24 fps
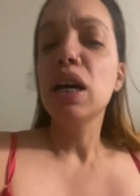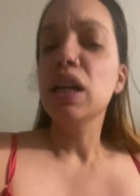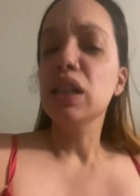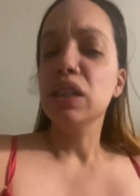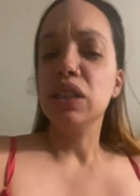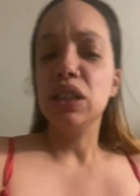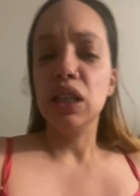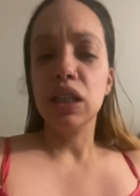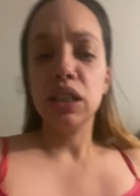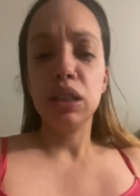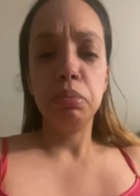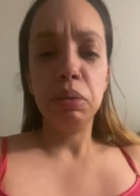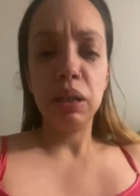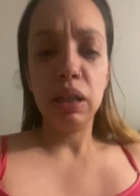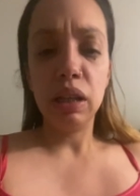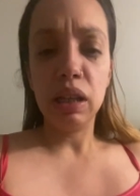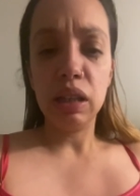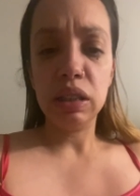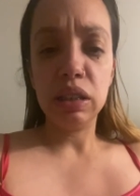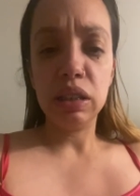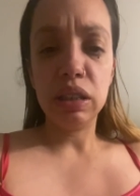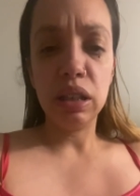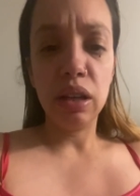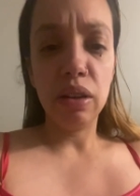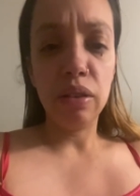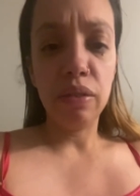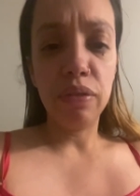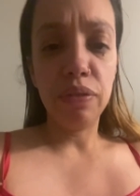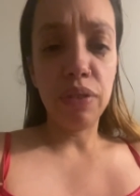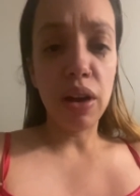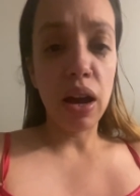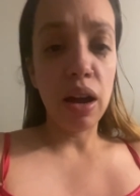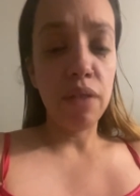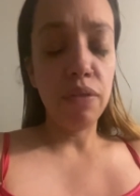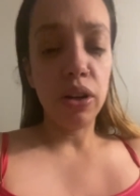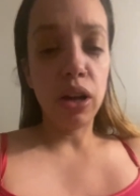just because of,
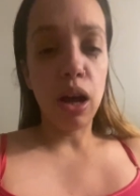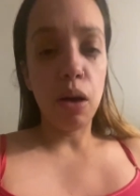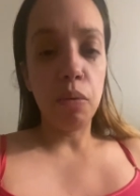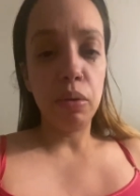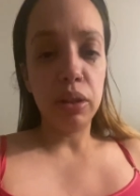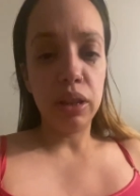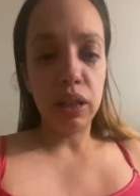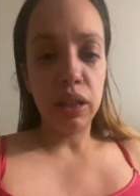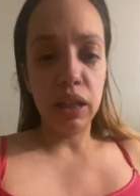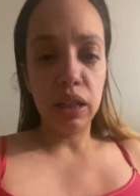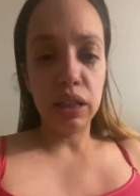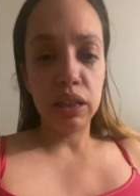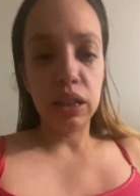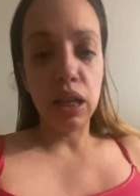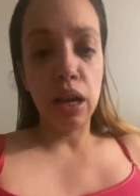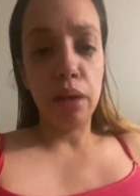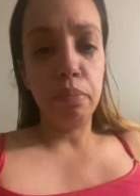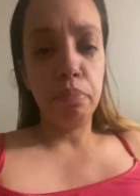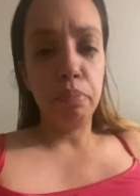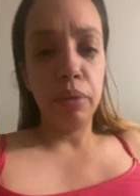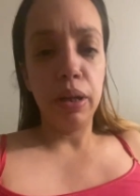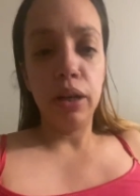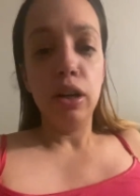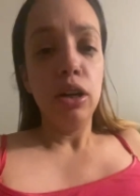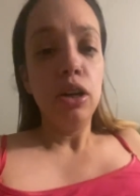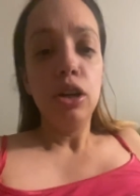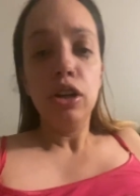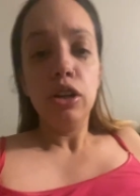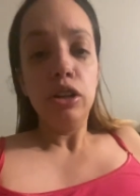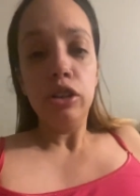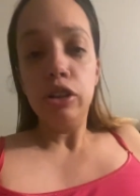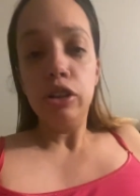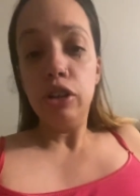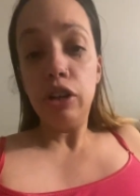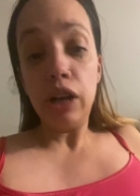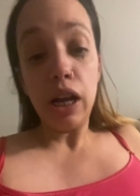I forgot what they said, but
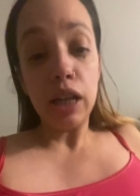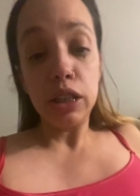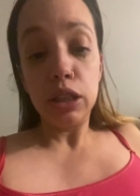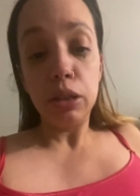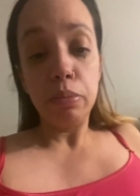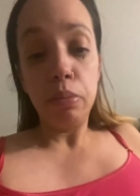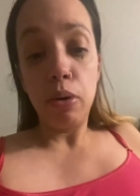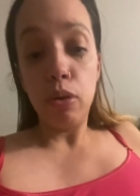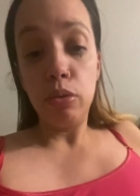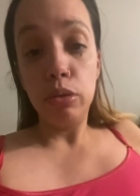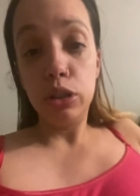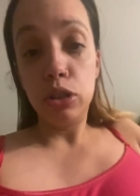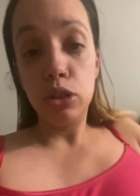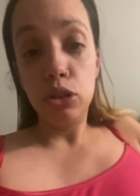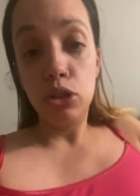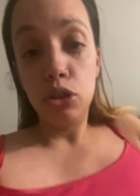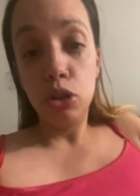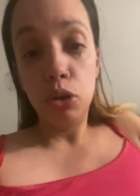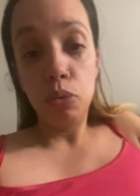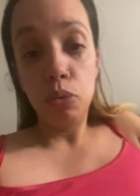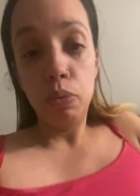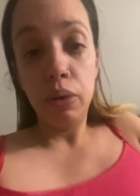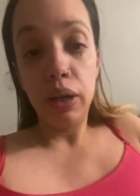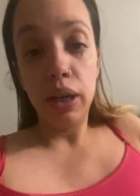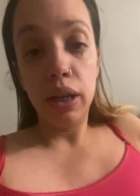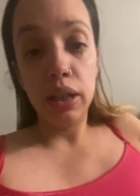you're not supposed to do it.